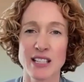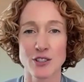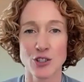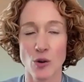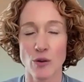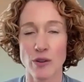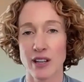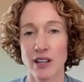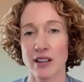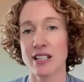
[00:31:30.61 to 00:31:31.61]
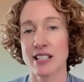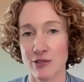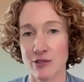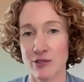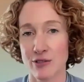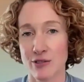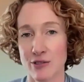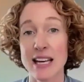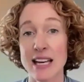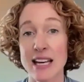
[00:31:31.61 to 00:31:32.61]
I don't think this is for me
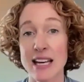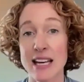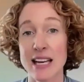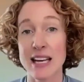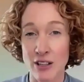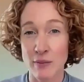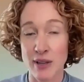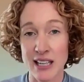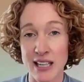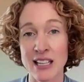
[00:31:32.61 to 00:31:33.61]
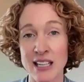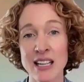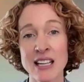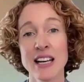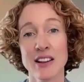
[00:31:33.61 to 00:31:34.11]
in the very beginning